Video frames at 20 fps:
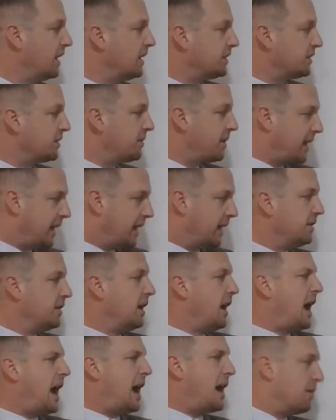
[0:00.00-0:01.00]
So again,
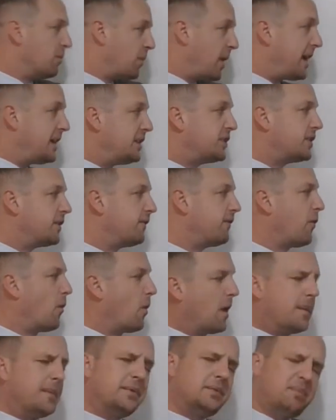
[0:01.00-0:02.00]
I erase the
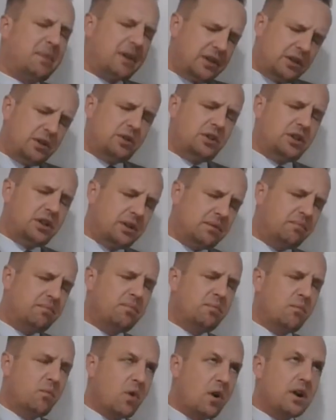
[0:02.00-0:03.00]
forms, but you should
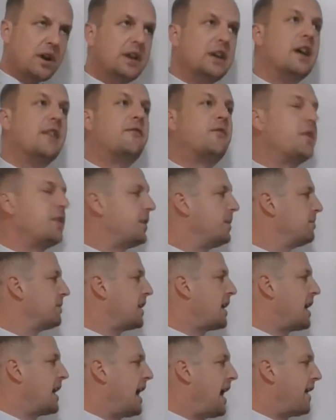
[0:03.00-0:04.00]
work enough with them to
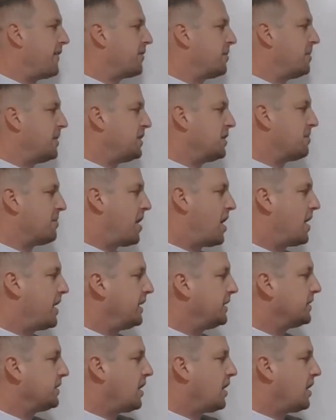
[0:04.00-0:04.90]
kind of have them in your mind.